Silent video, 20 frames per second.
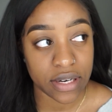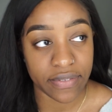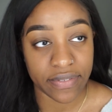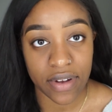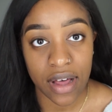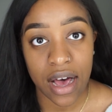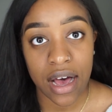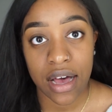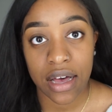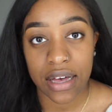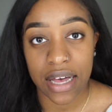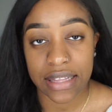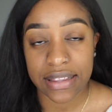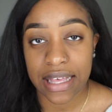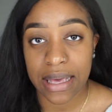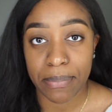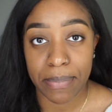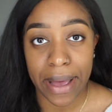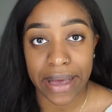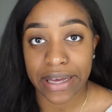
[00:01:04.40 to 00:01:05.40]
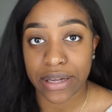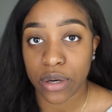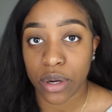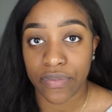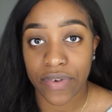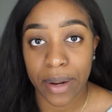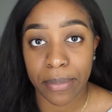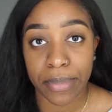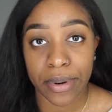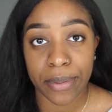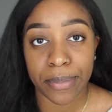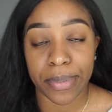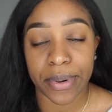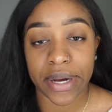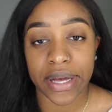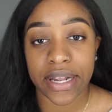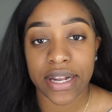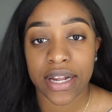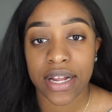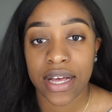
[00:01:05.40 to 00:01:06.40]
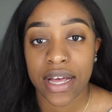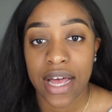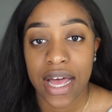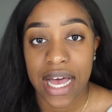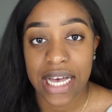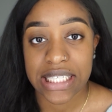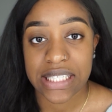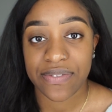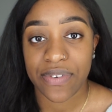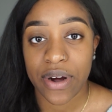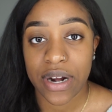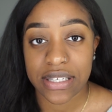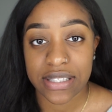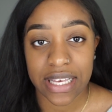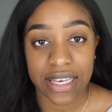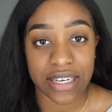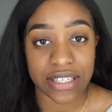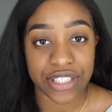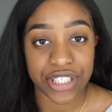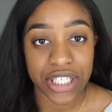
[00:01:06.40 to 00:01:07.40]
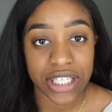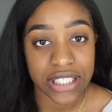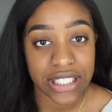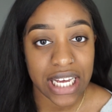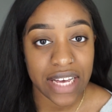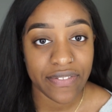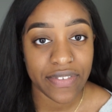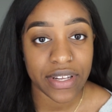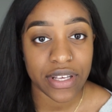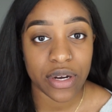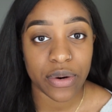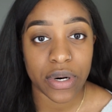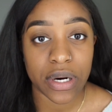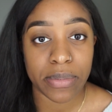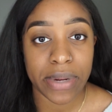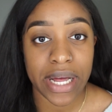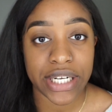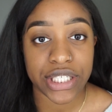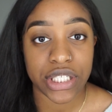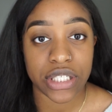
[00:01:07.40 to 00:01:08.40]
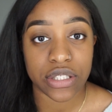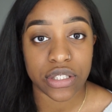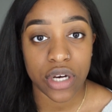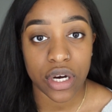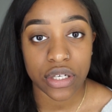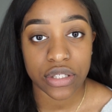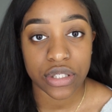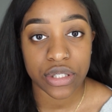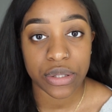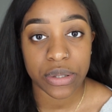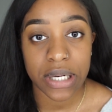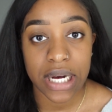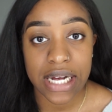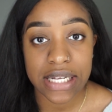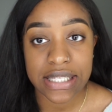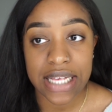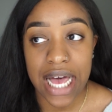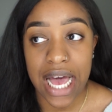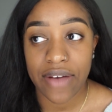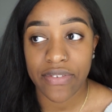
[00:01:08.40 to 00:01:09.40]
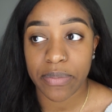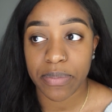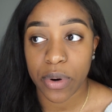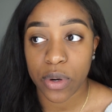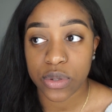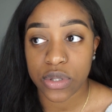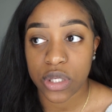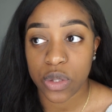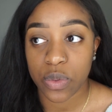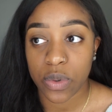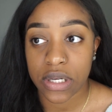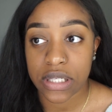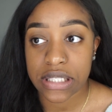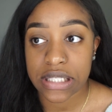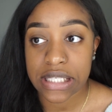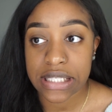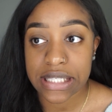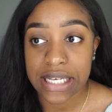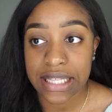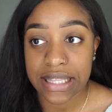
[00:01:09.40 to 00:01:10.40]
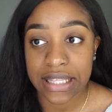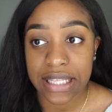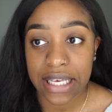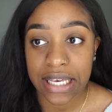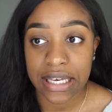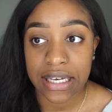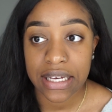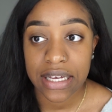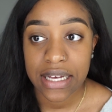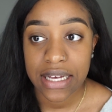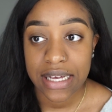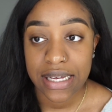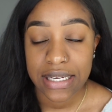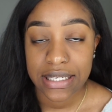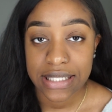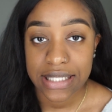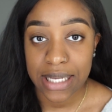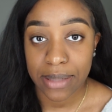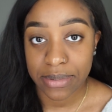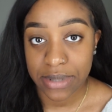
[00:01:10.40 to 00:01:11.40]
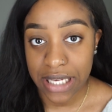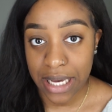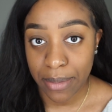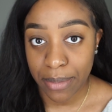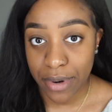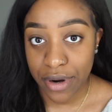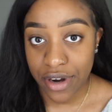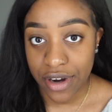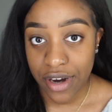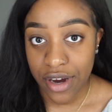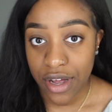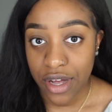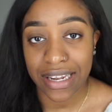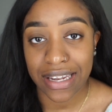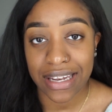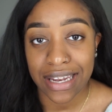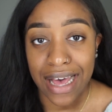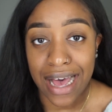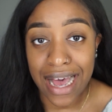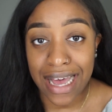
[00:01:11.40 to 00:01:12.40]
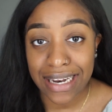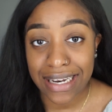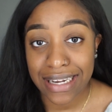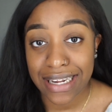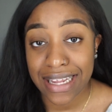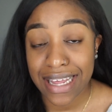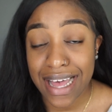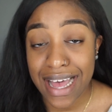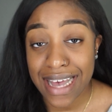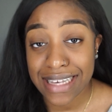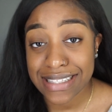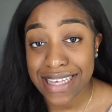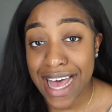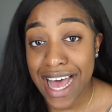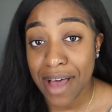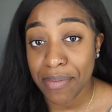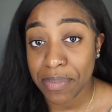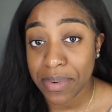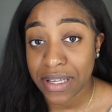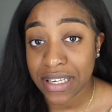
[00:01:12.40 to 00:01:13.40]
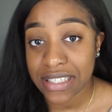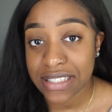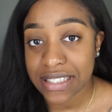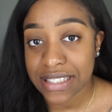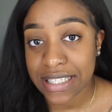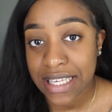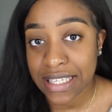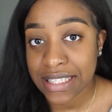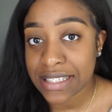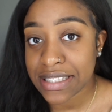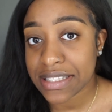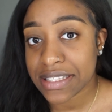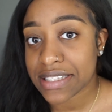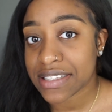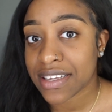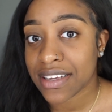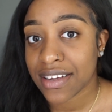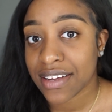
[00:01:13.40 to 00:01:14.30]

a vlog I think back in November, but as far as like a chit chat video where I'm actually talking to you guys, I haven't posted one since I think September. A lot has happened since